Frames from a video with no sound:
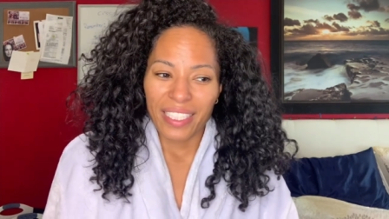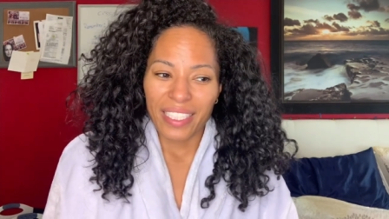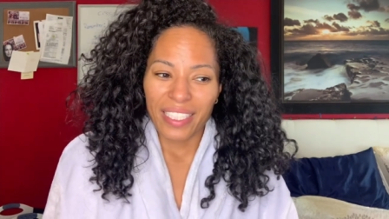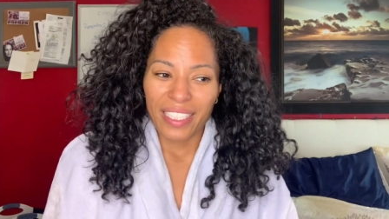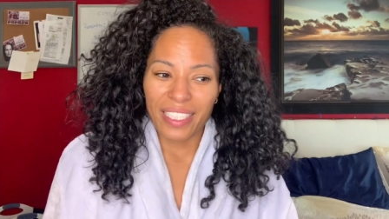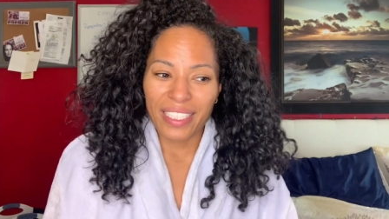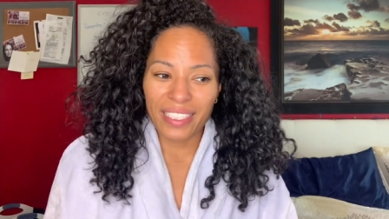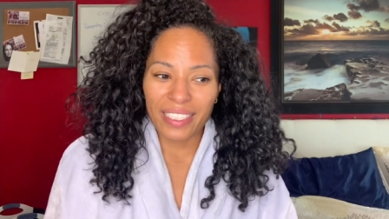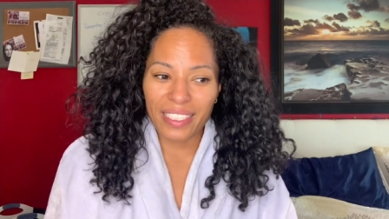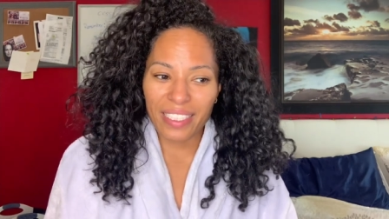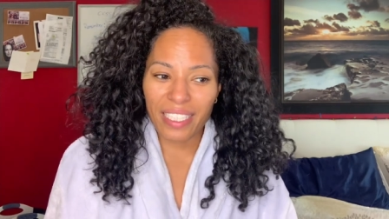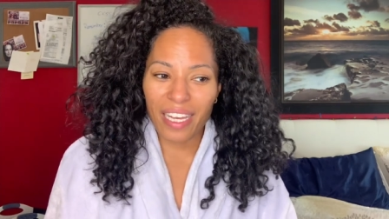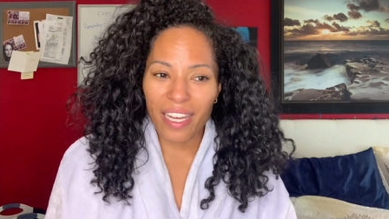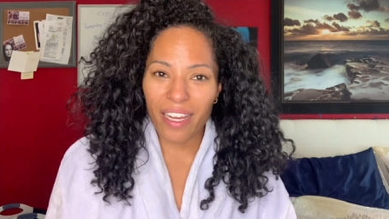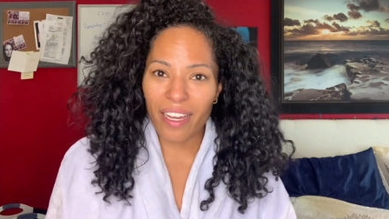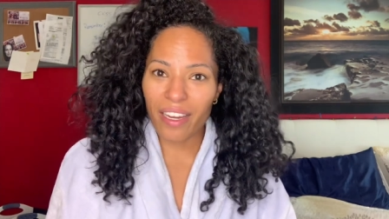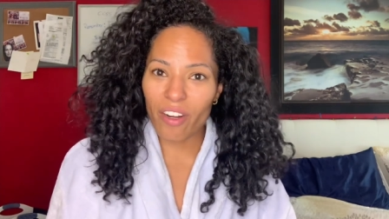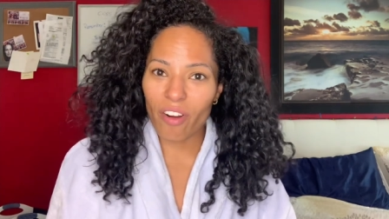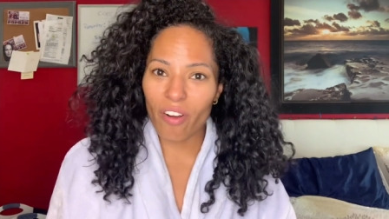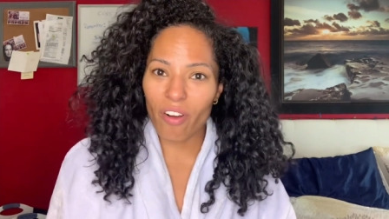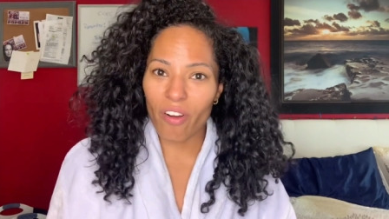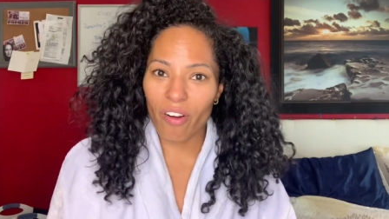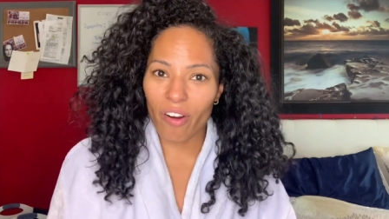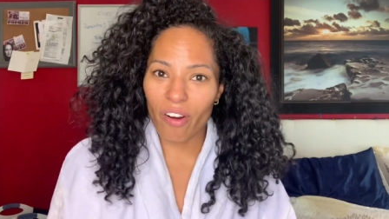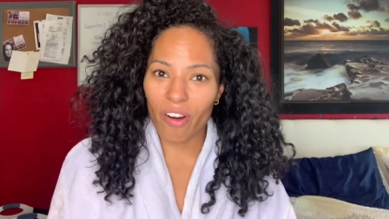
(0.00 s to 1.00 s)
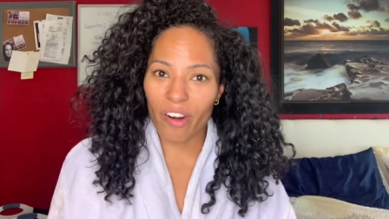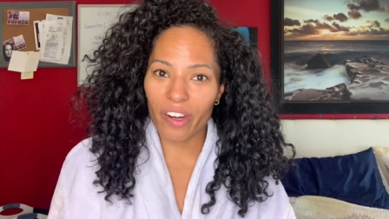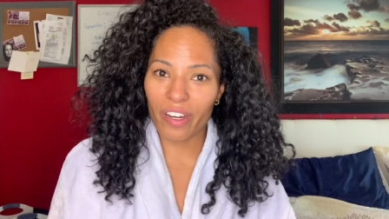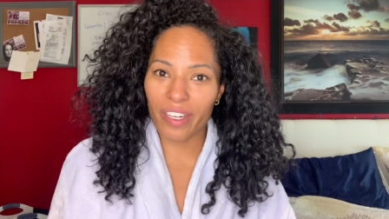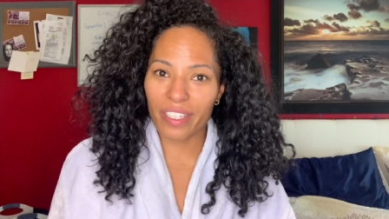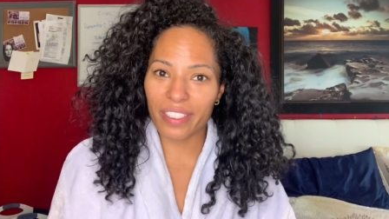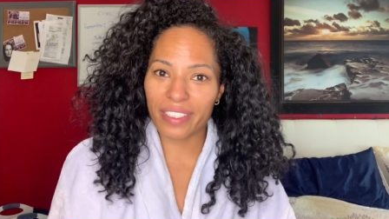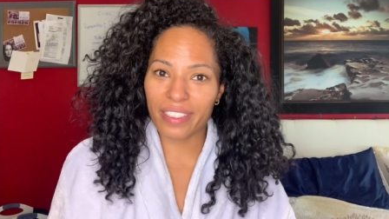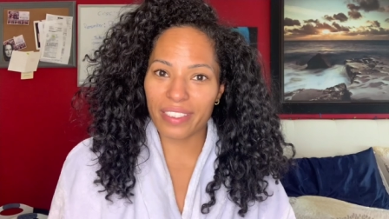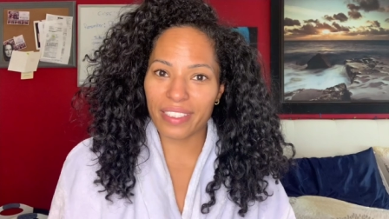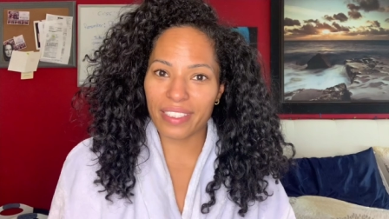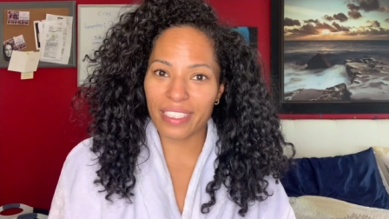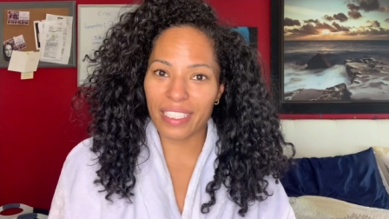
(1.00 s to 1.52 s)
it's kind of
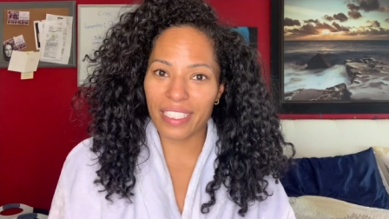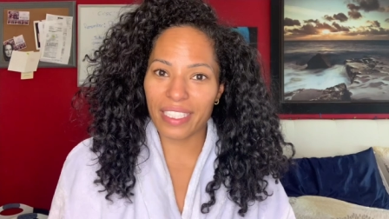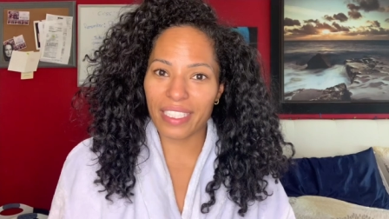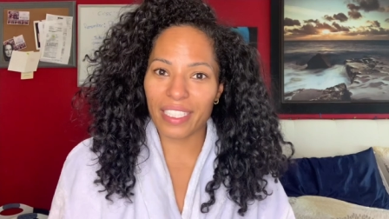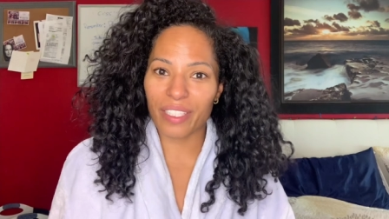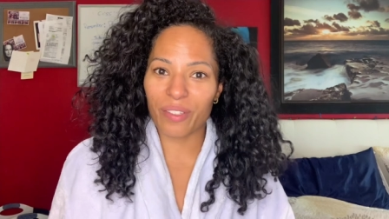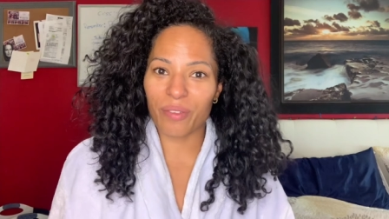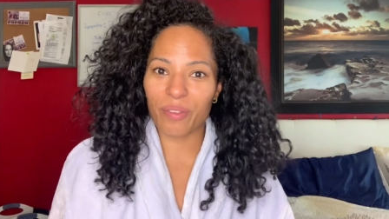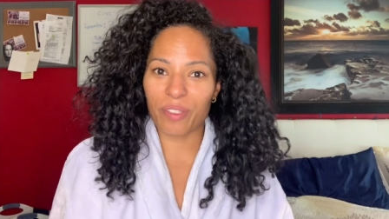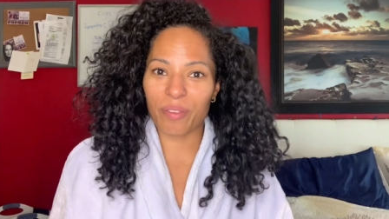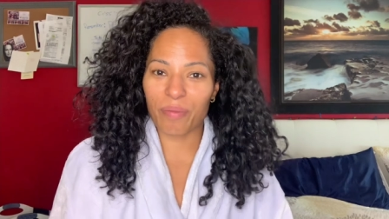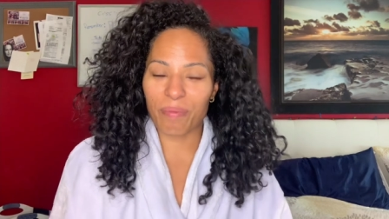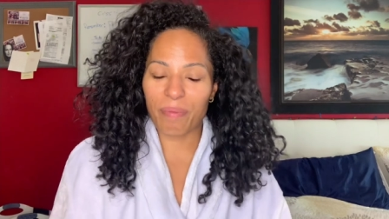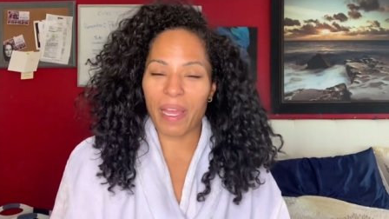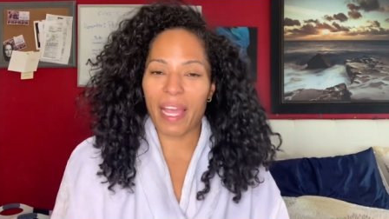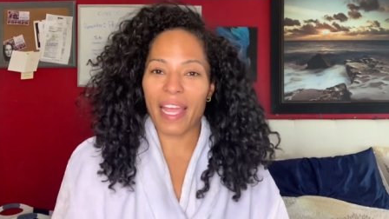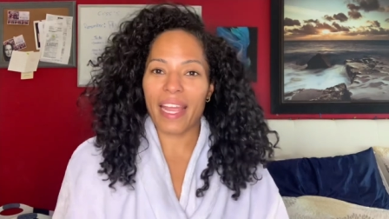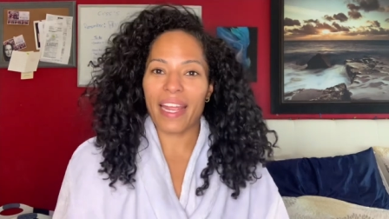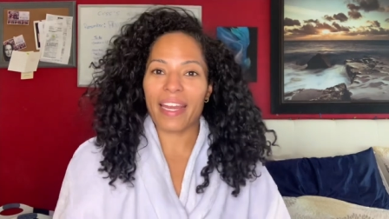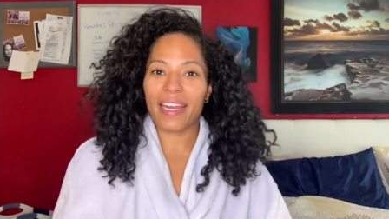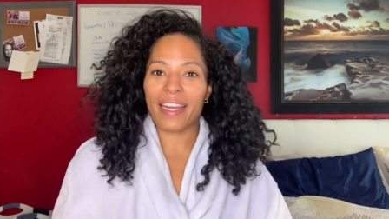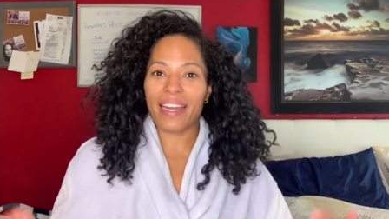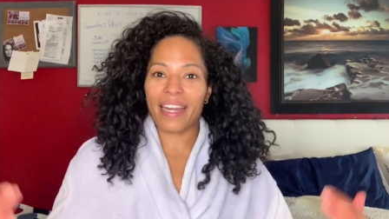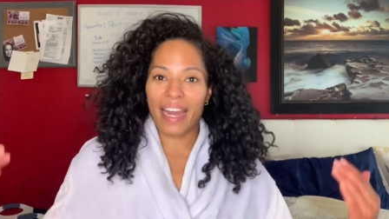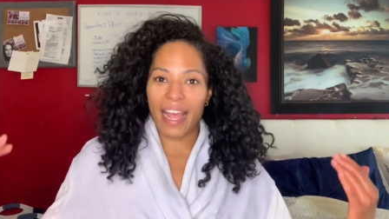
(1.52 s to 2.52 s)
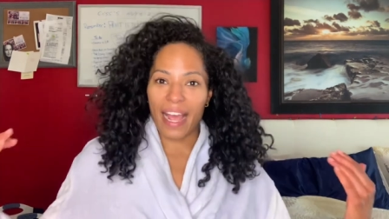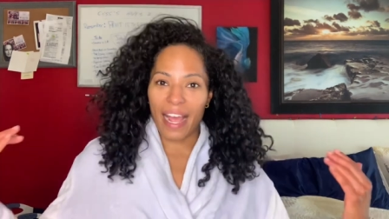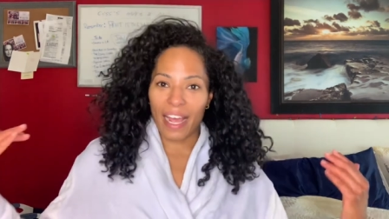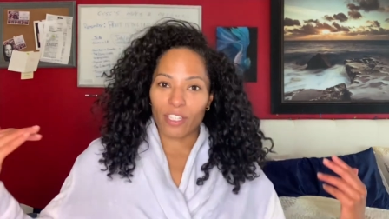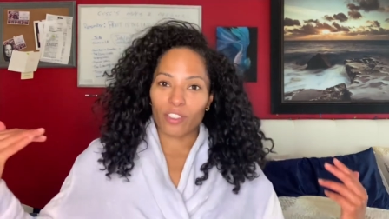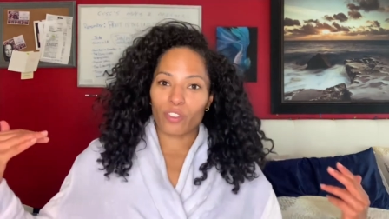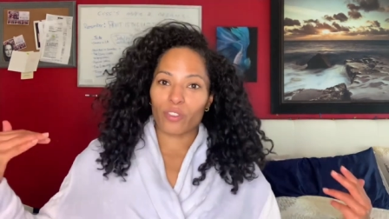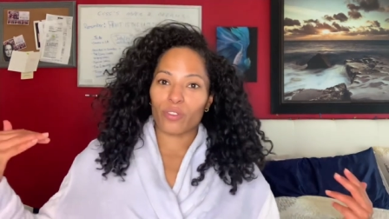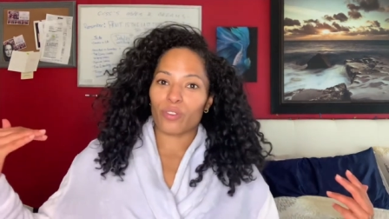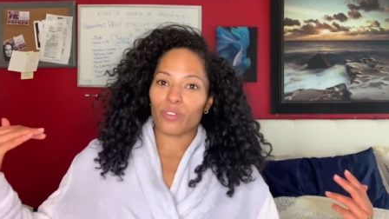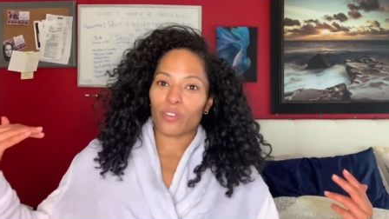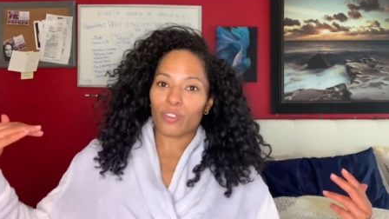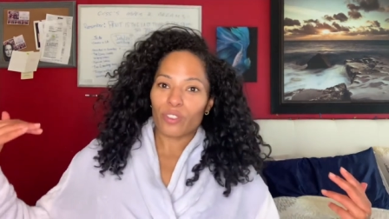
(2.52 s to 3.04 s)
hard dealing with my
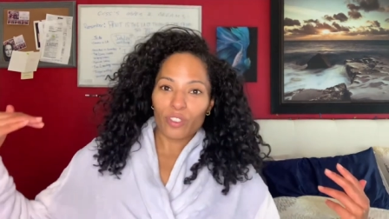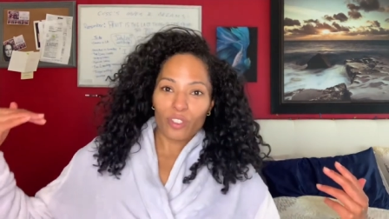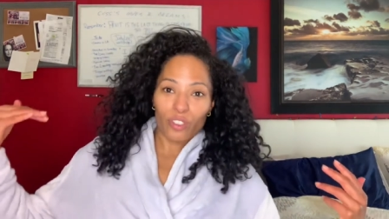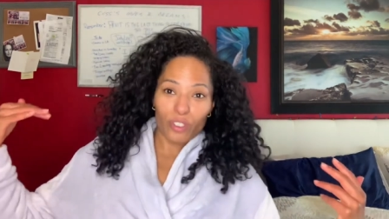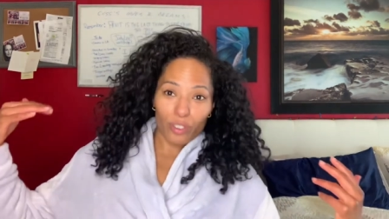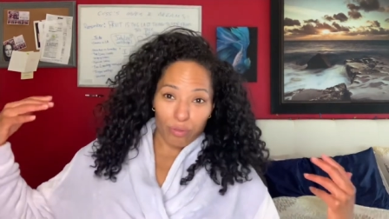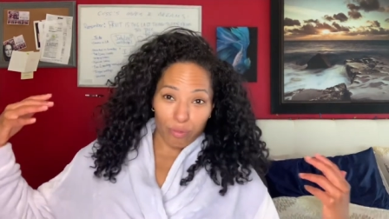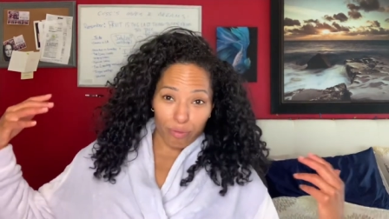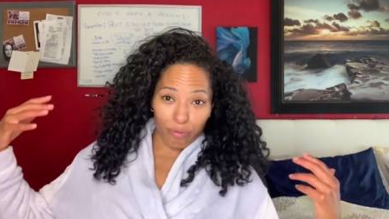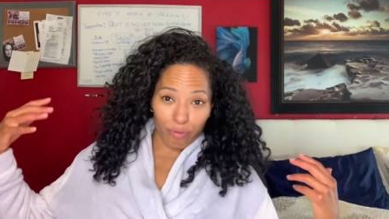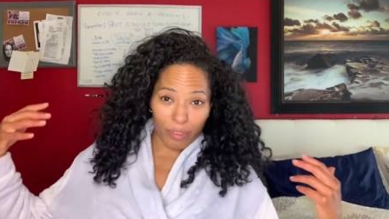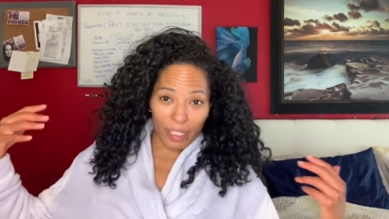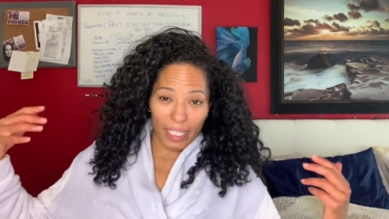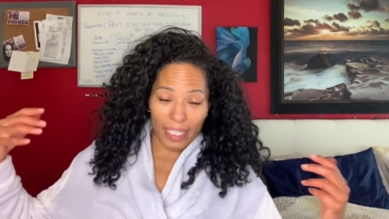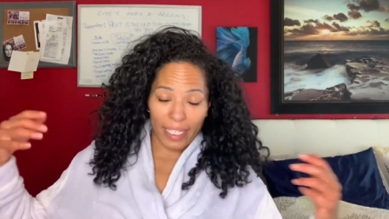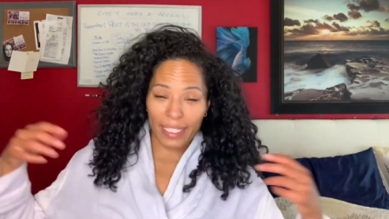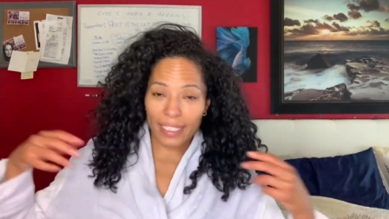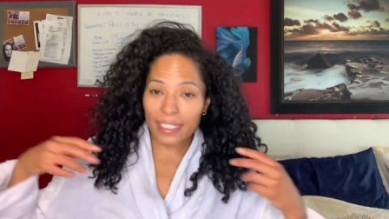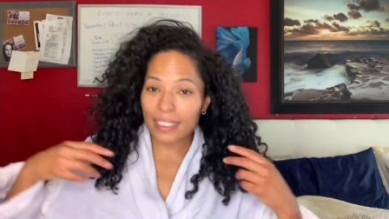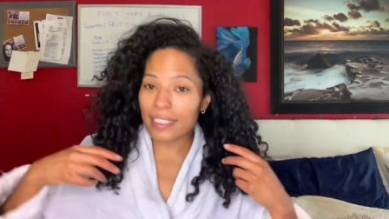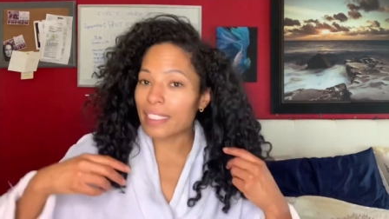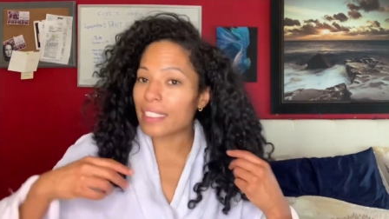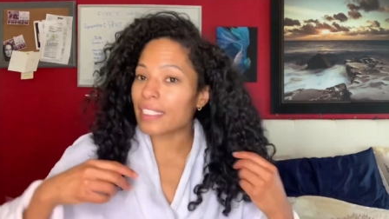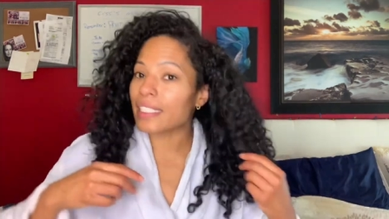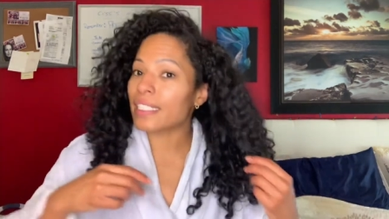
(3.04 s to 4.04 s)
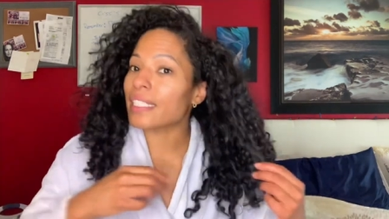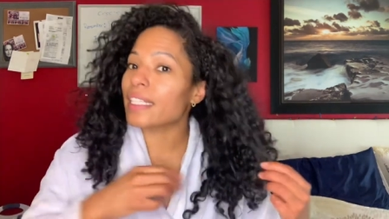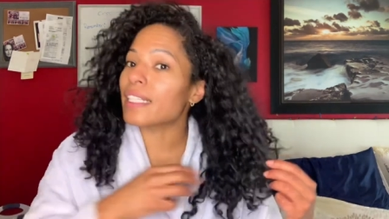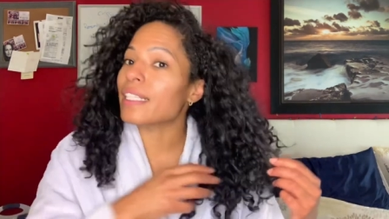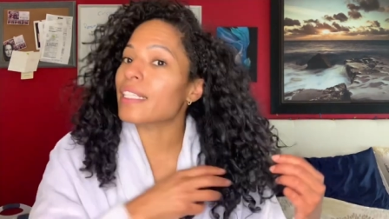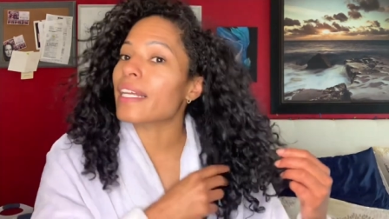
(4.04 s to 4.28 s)
natural crazy,